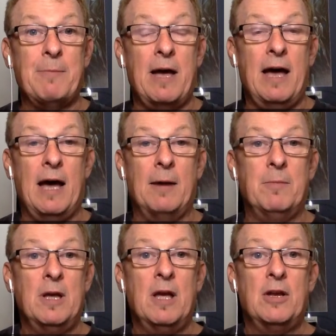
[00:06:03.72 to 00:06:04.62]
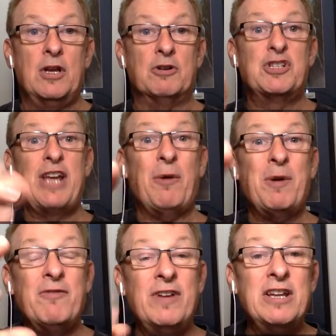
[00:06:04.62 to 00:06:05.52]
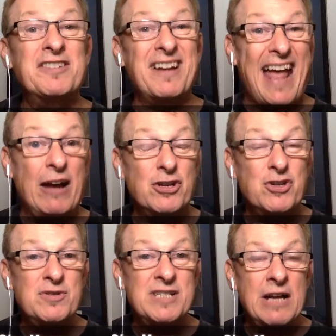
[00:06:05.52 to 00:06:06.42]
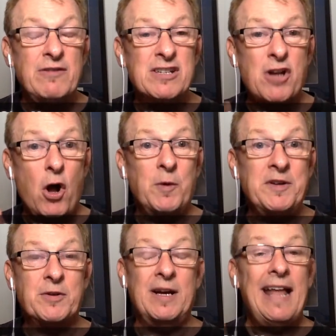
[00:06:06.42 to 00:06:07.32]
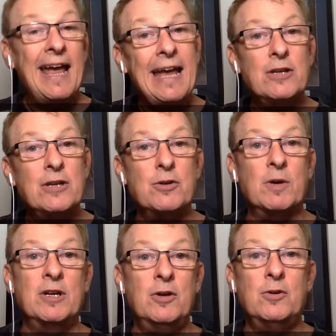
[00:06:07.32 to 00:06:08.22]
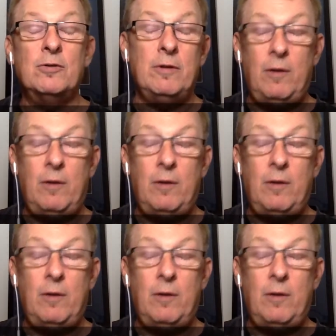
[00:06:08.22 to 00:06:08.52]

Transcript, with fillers: up, um, you know, sharing videos on how to do stuff is always great. Hey, do you want to know